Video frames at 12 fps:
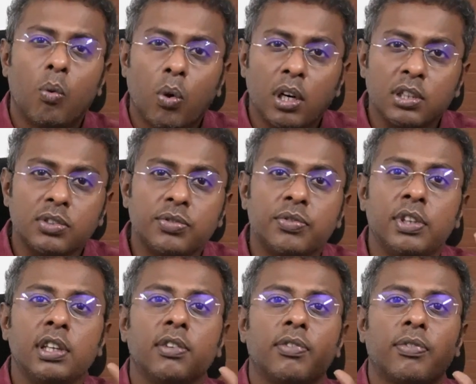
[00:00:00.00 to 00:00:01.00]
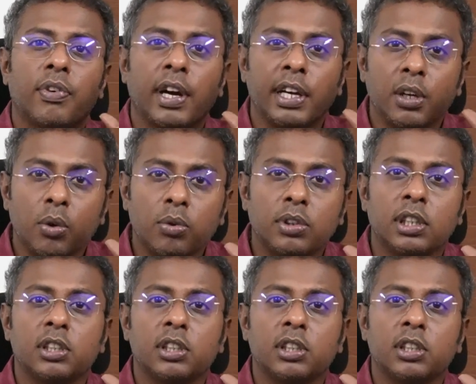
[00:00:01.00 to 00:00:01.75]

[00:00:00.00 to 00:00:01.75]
Once we find out